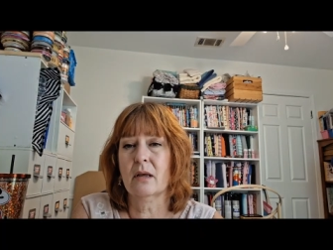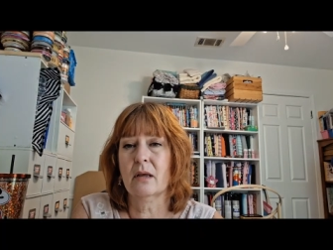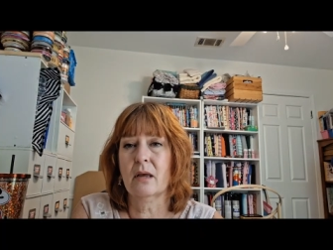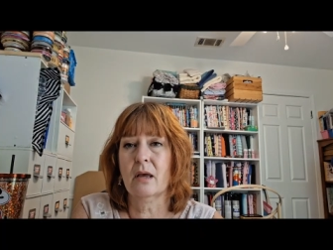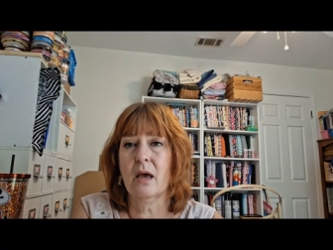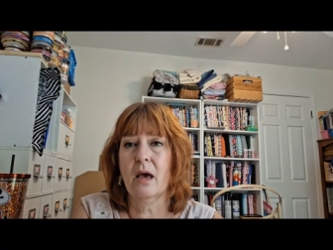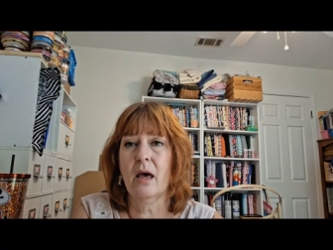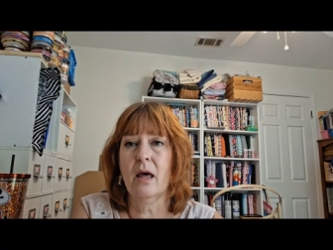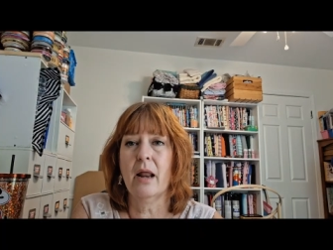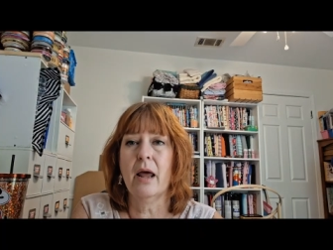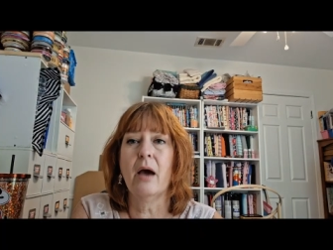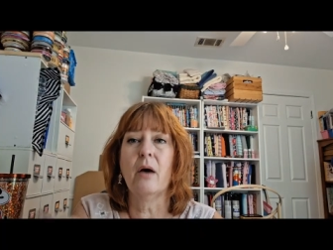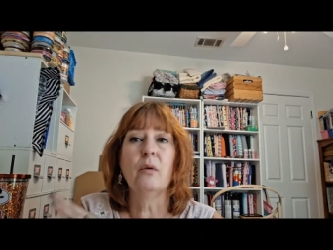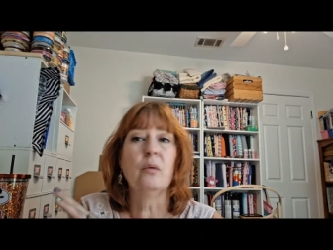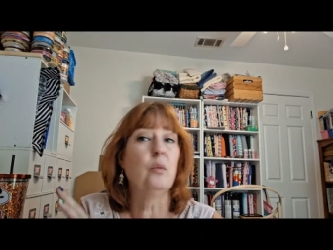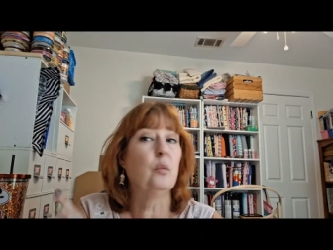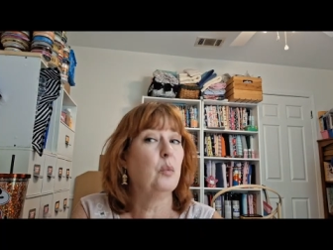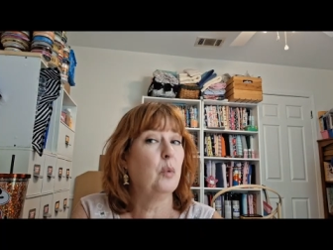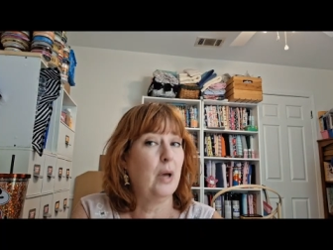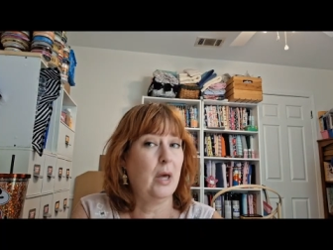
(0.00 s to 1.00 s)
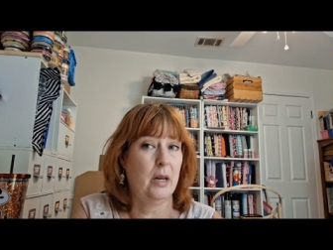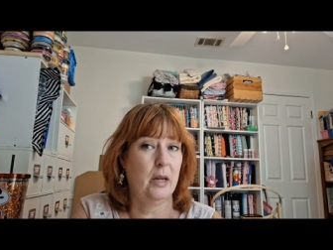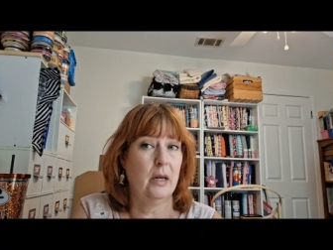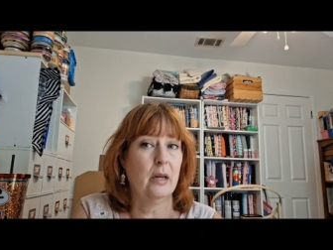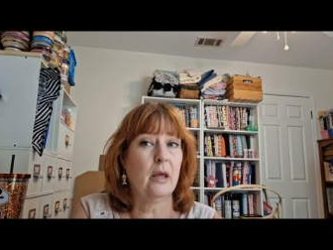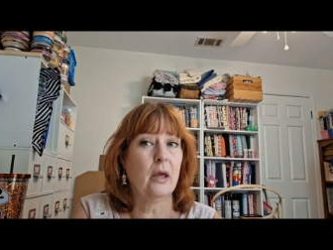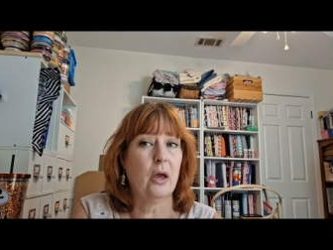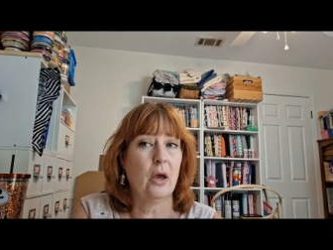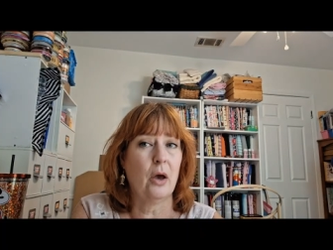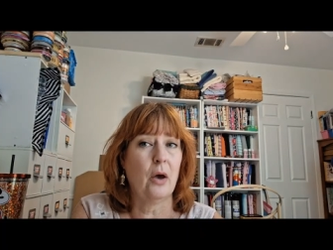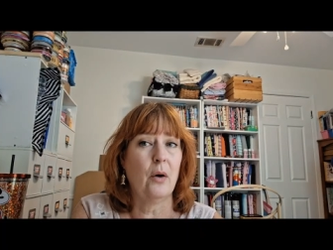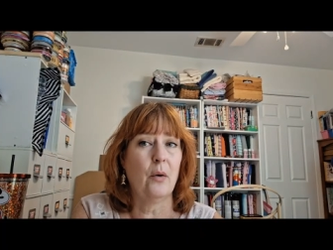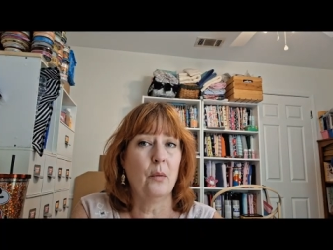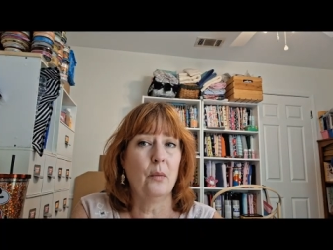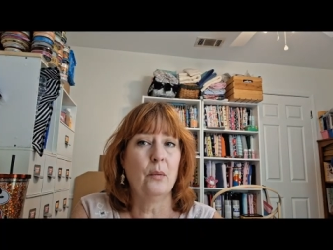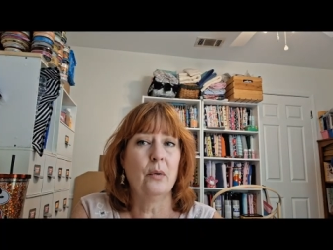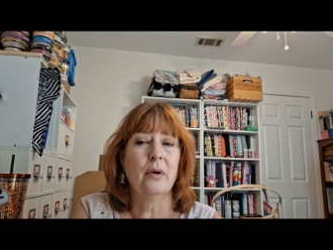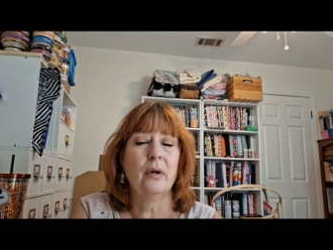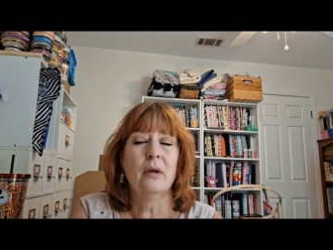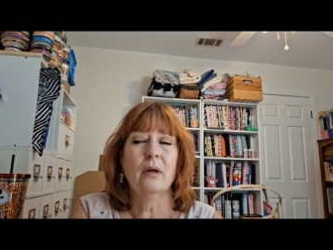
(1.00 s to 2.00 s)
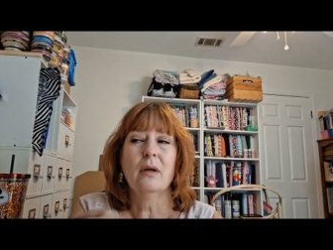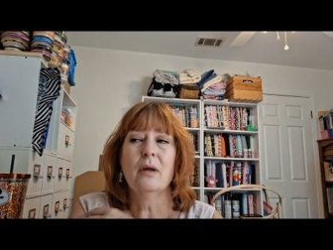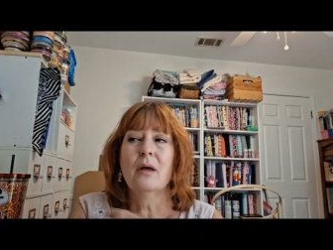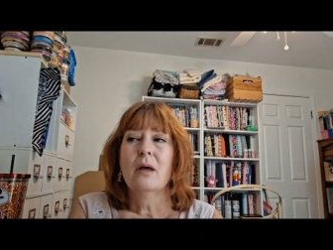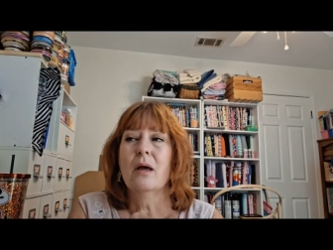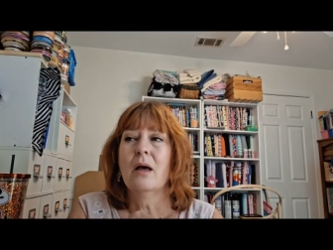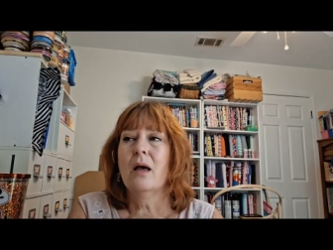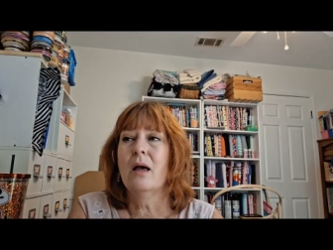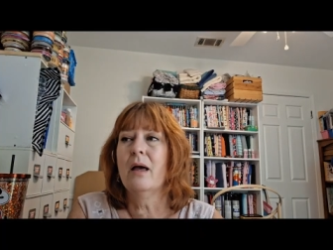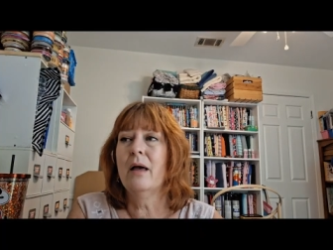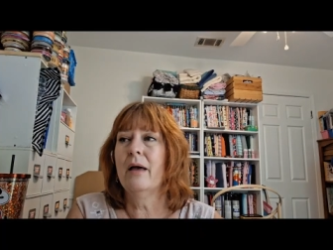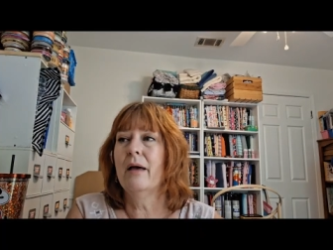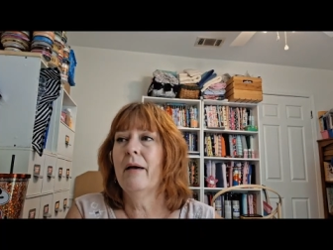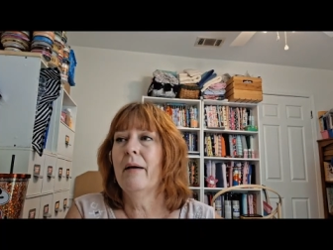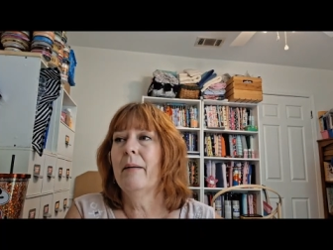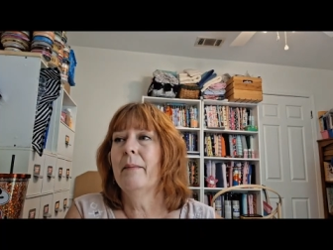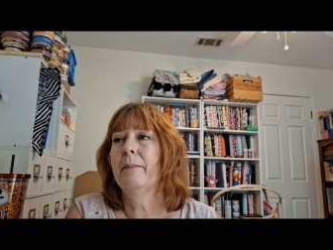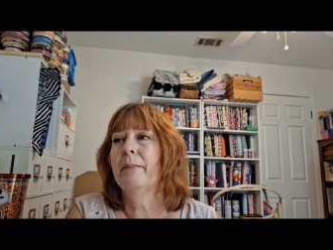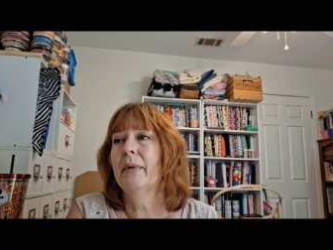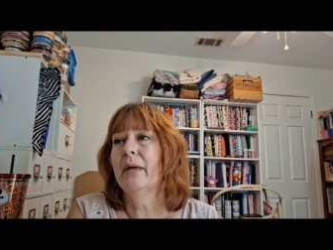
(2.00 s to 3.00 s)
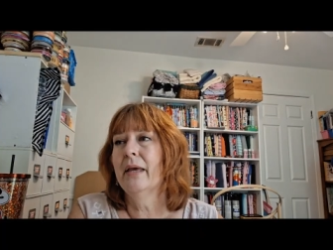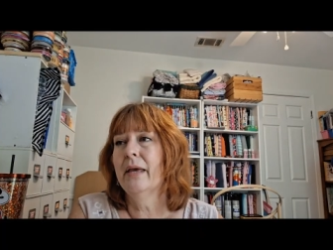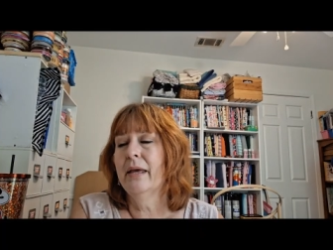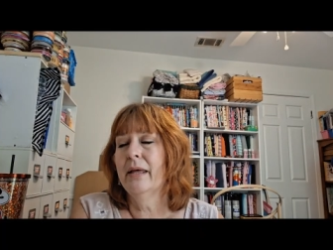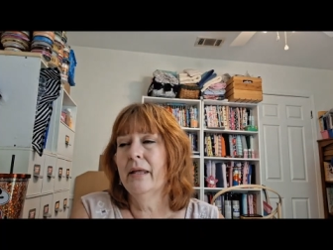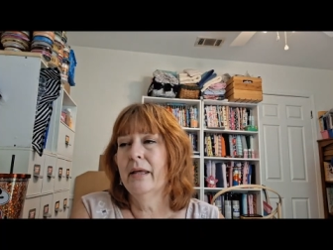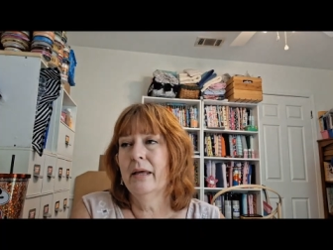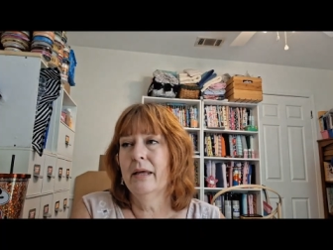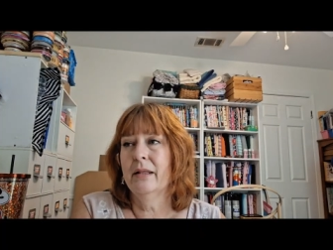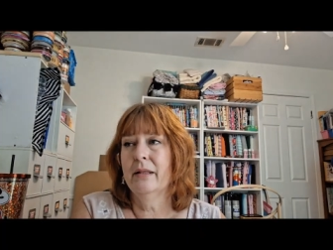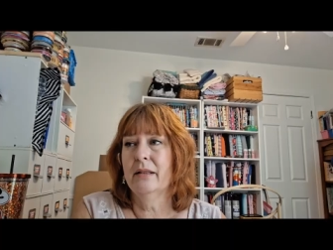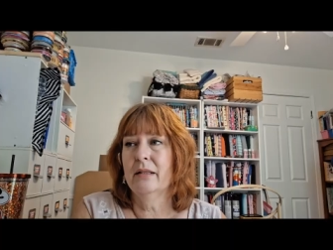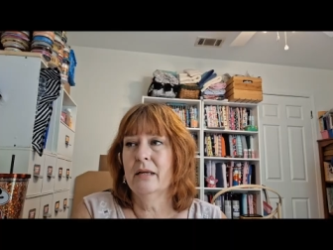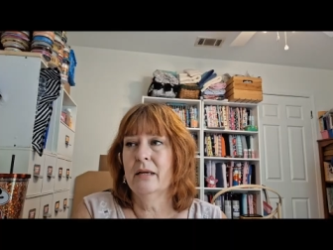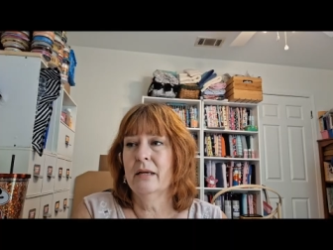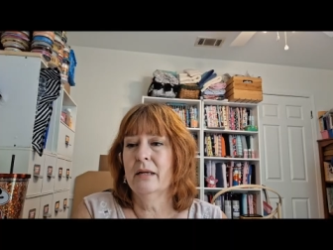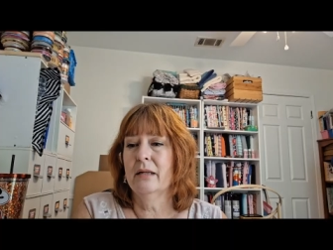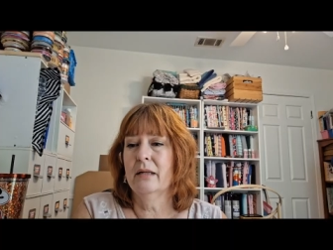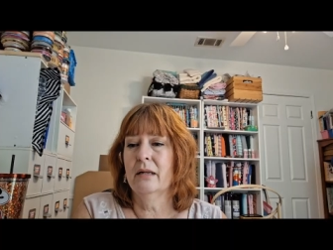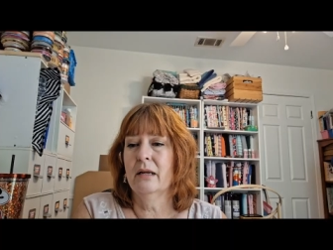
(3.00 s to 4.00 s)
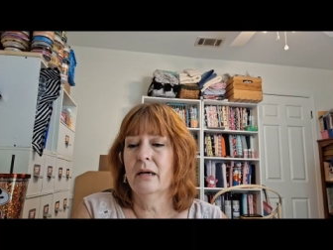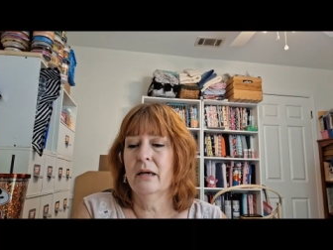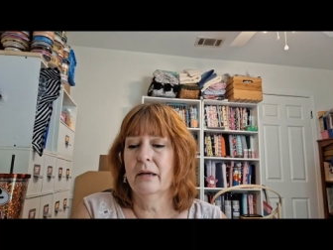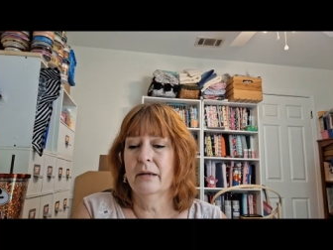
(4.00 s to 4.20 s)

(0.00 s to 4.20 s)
cut out and ready to go. And then